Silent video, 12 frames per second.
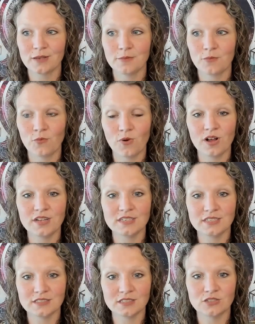
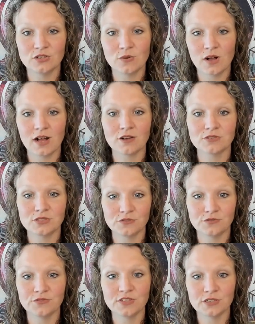wanting to know how to
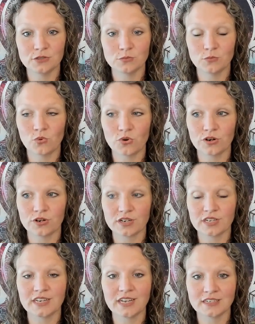feel more
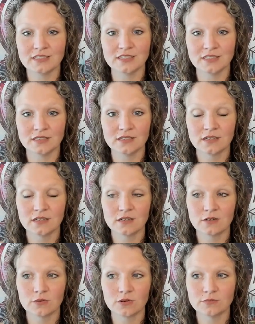connected
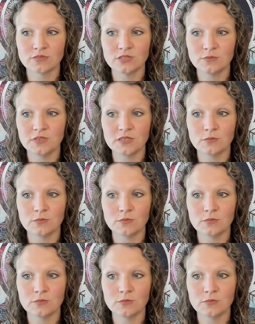um, to be